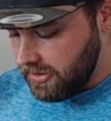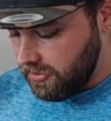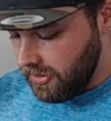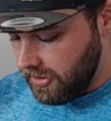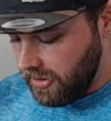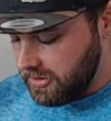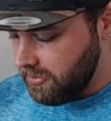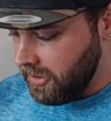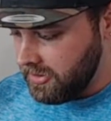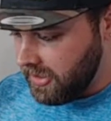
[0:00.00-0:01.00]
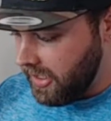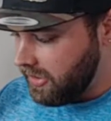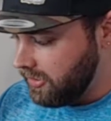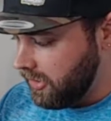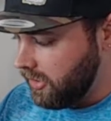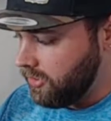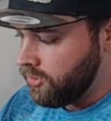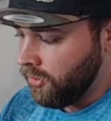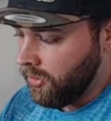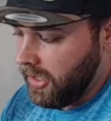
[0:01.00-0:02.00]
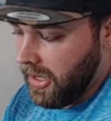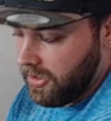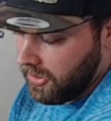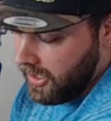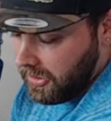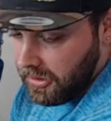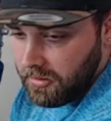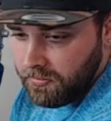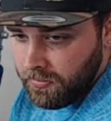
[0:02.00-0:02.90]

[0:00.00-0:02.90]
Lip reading: to be able to customize that Elite controller to how you like it.